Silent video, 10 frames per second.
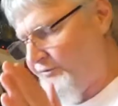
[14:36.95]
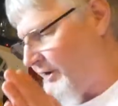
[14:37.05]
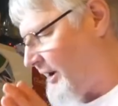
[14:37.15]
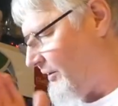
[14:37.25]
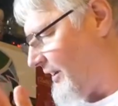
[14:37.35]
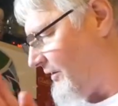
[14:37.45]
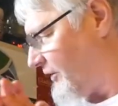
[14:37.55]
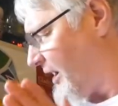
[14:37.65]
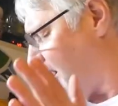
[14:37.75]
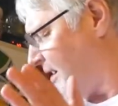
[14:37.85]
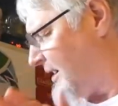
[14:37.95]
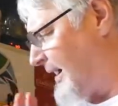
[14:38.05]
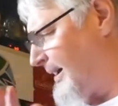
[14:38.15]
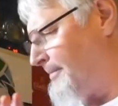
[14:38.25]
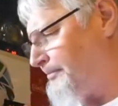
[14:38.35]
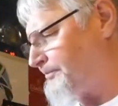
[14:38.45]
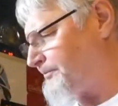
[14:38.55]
a video the other day